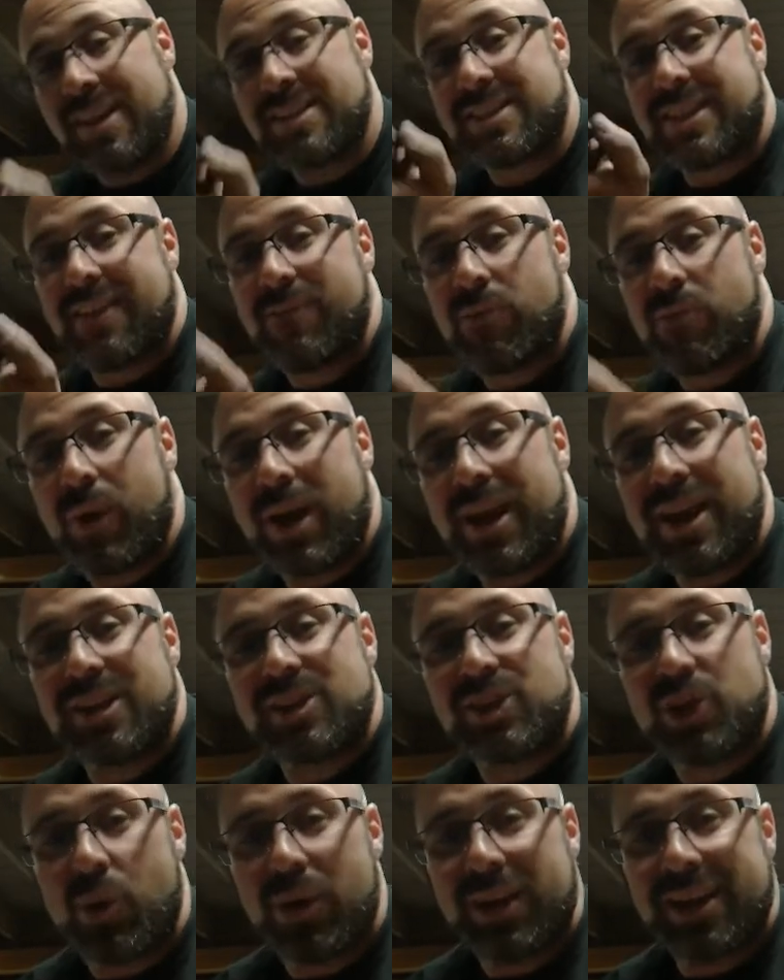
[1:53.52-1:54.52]
this giveaway
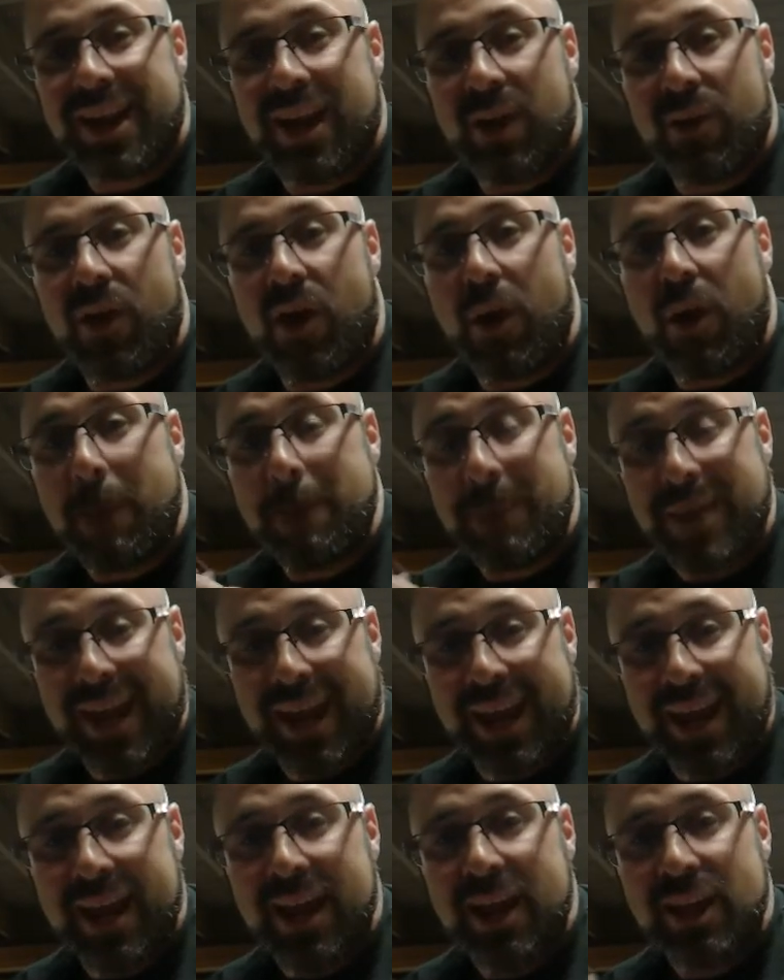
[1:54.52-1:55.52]
is going down on
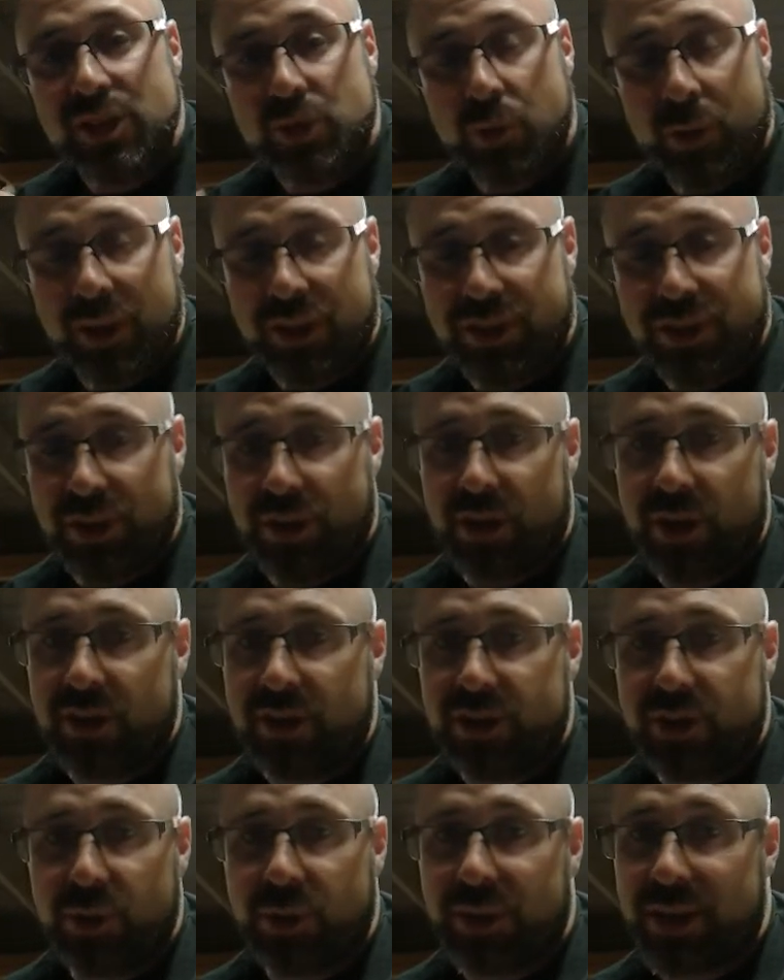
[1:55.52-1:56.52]
May 23rd,
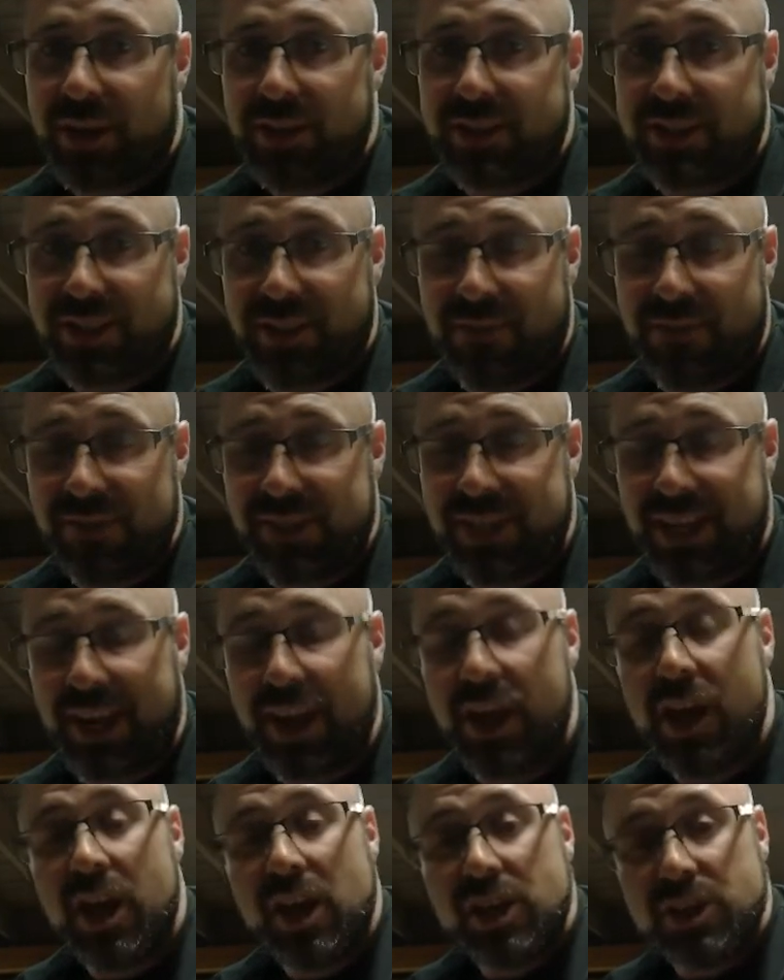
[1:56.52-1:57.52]
2017.
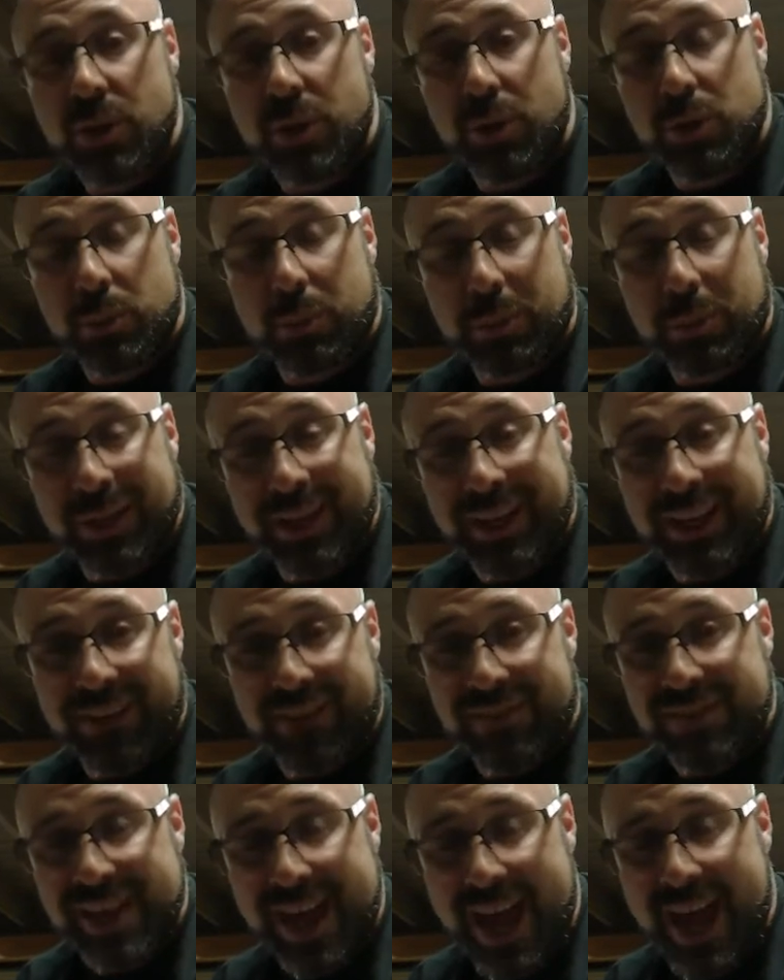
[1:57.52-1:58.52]
So there's plenty
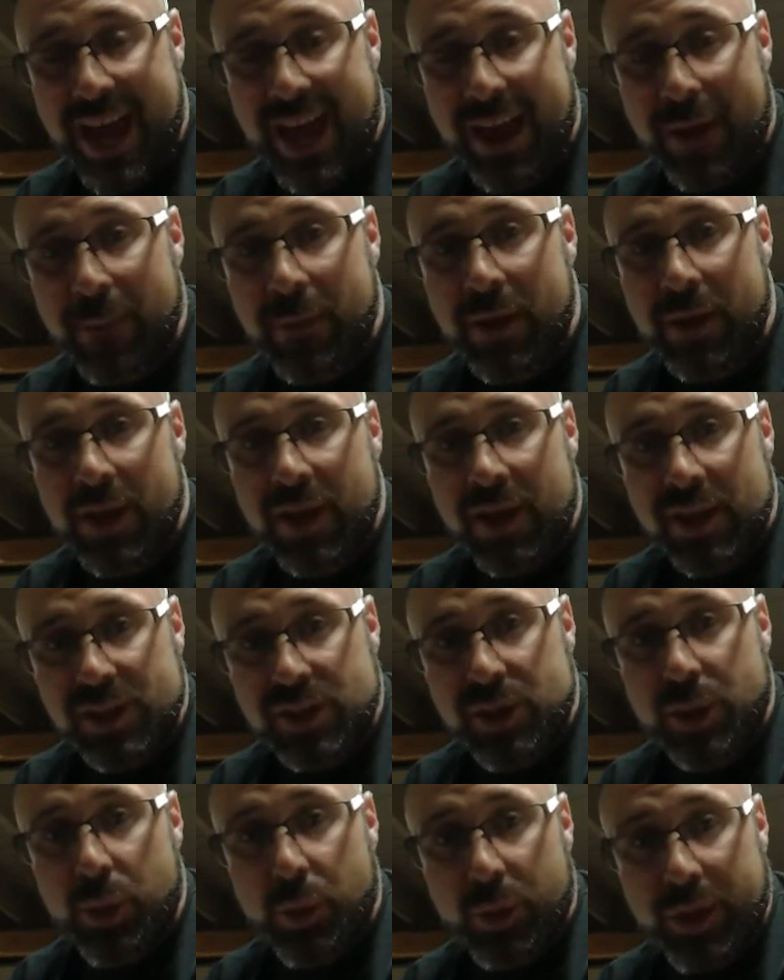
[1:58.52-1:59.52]
of time
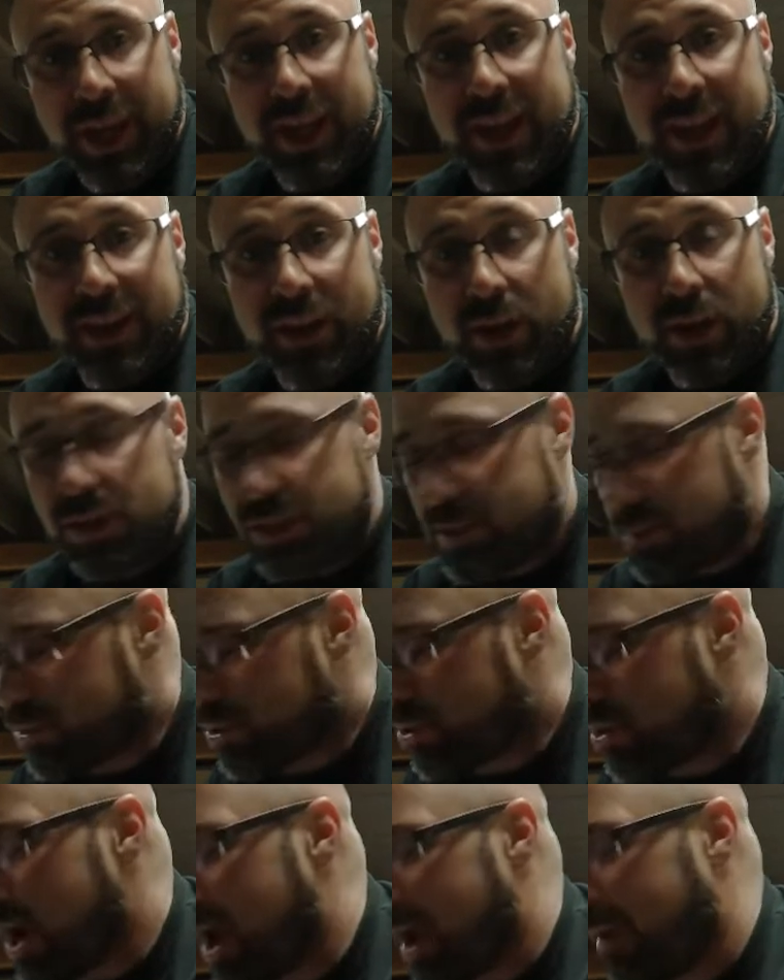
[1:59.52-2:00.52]
to get in there and
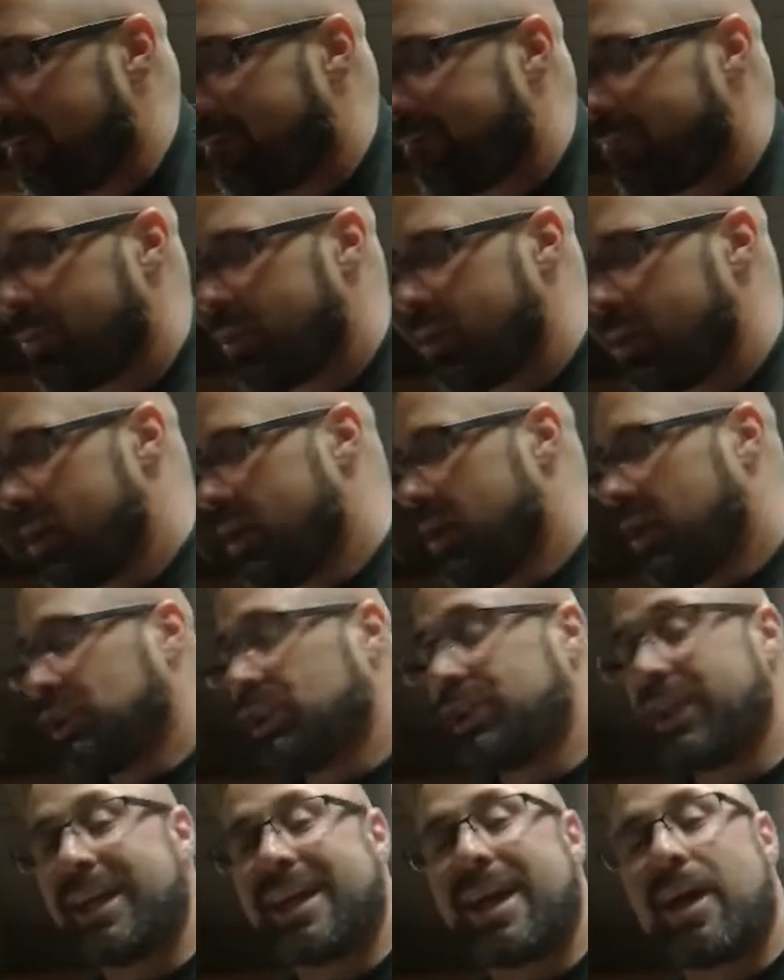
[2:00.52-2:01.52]
subscribe.
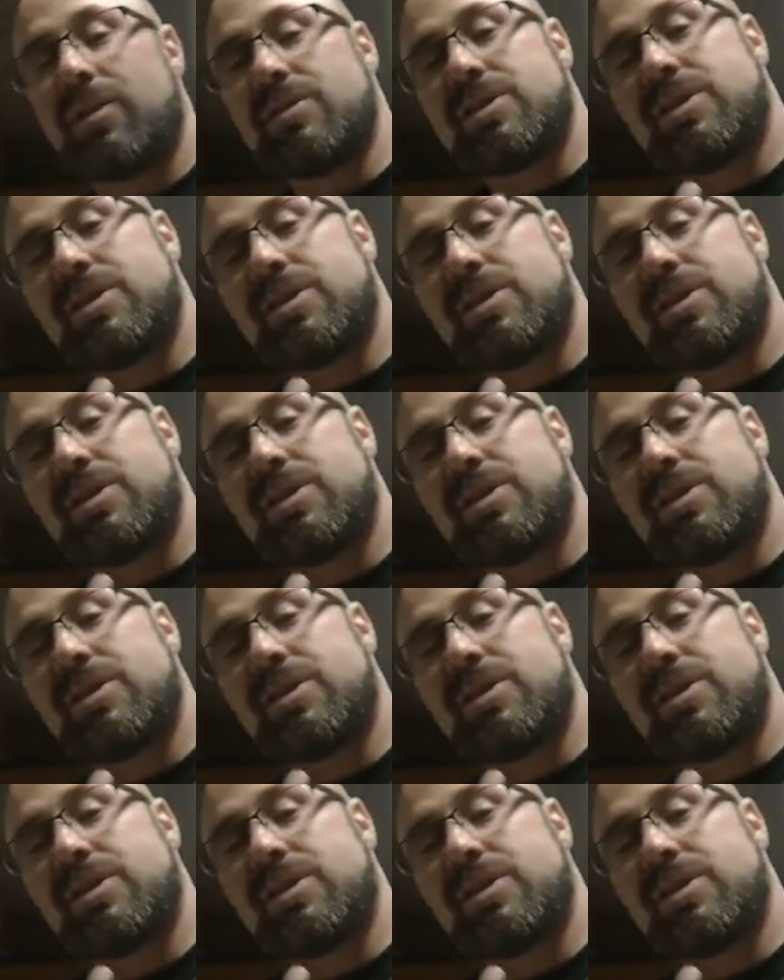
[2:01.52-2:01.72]
Check out